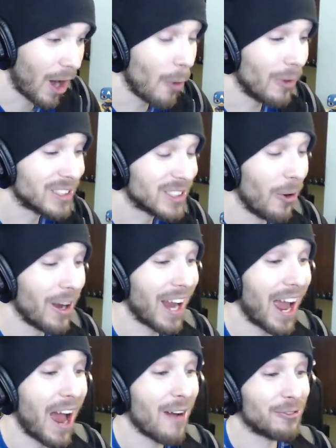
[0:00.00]
Oh, he's going
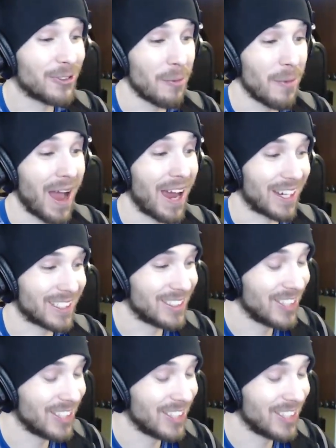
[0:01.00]
after Max.